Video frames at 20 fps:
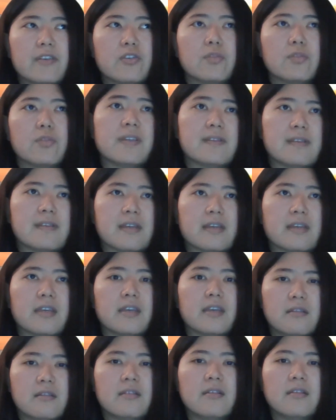you've been
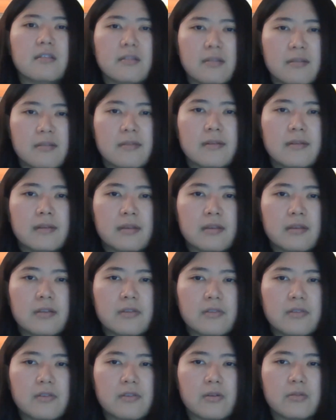taking.
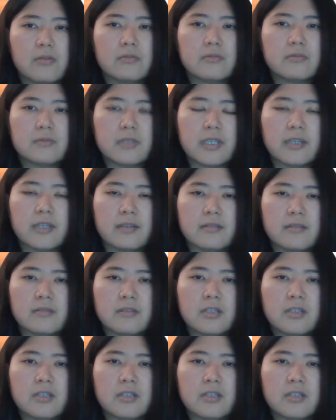So, yeah.